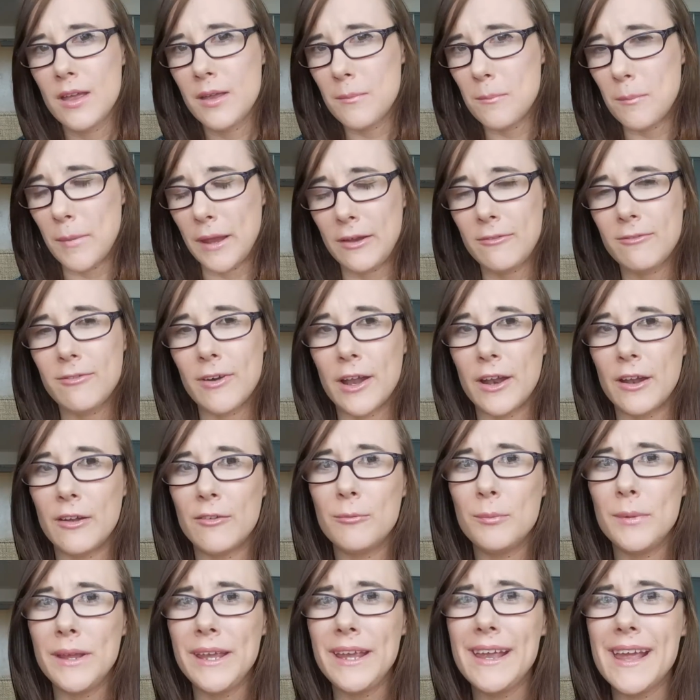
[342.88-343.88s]
make fun
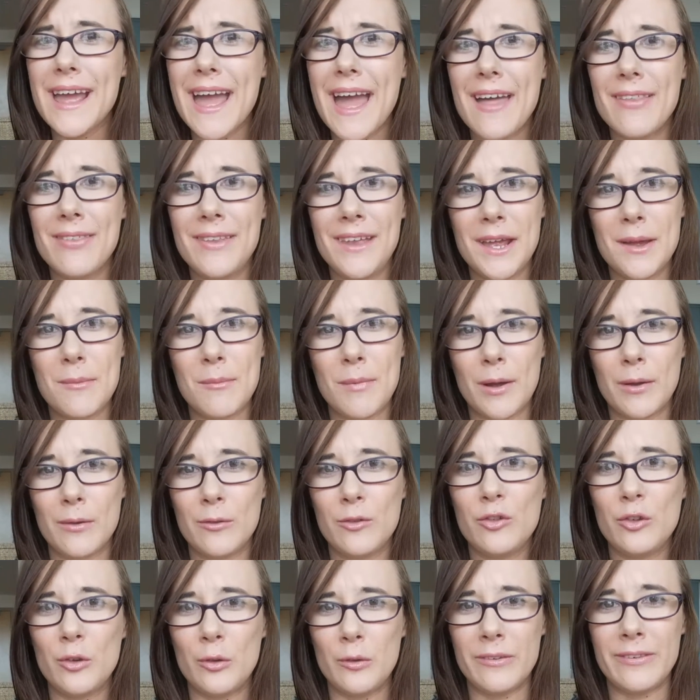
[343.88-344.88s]
of me and the amount
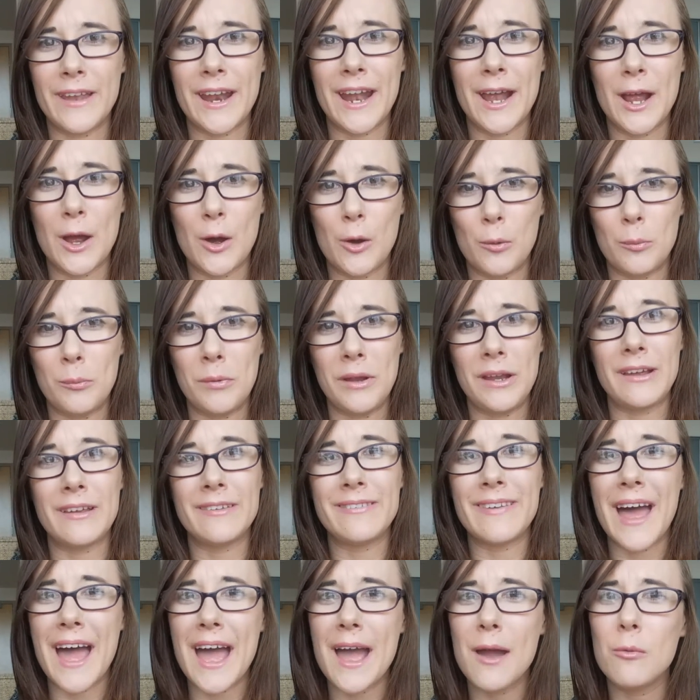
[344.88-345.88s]
of shoes that I own,
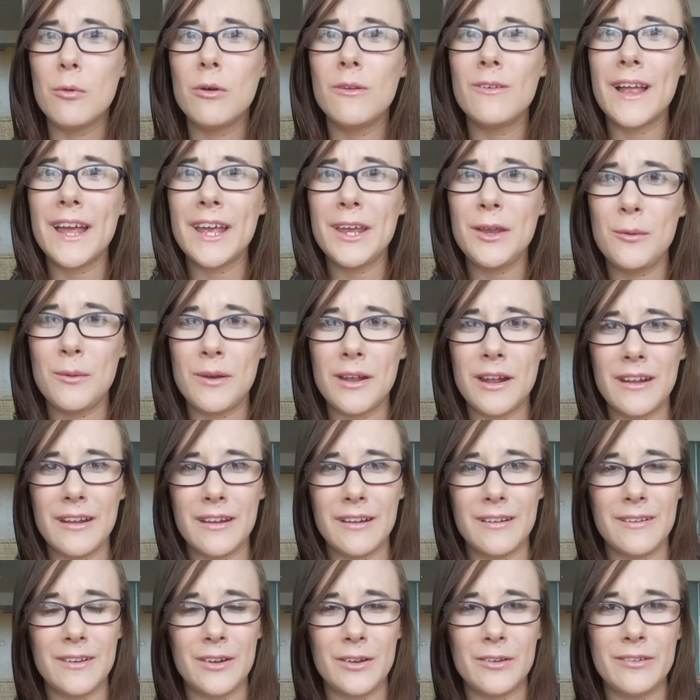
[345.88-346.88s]
because I will let you in
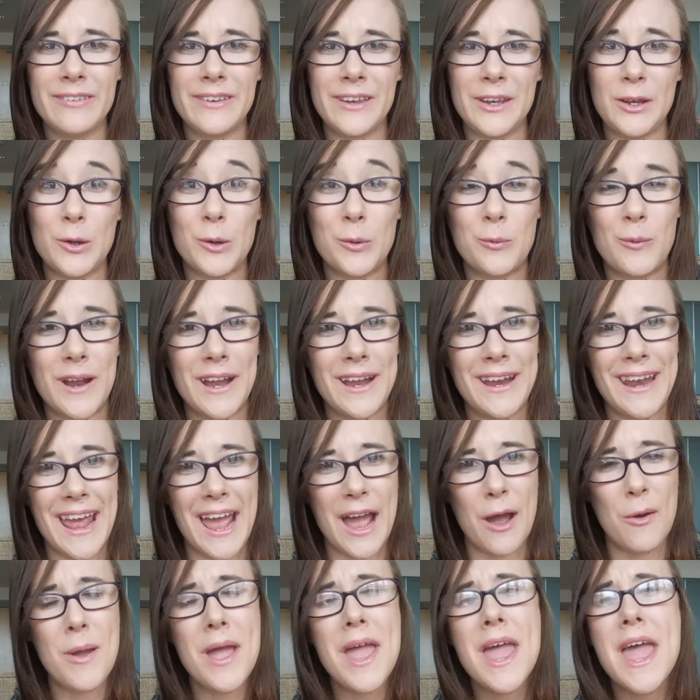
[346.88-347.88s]
on a little secret right
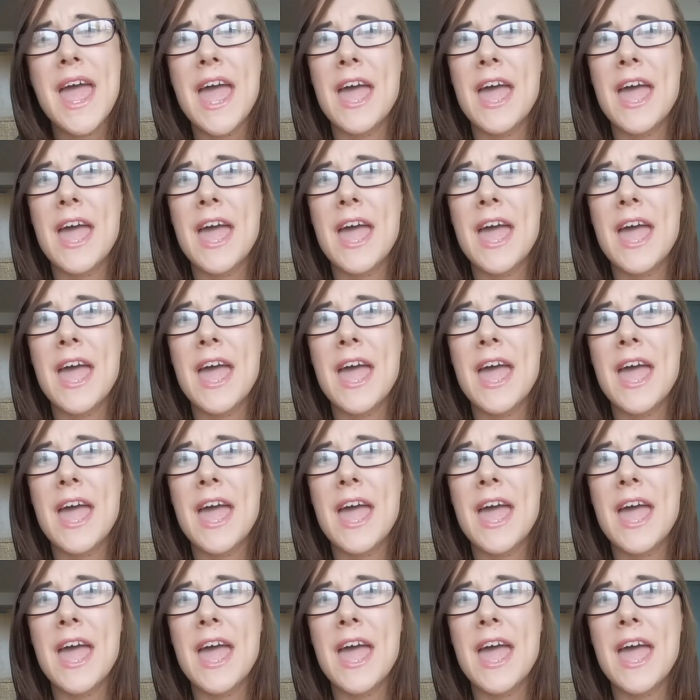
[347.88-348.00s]
now.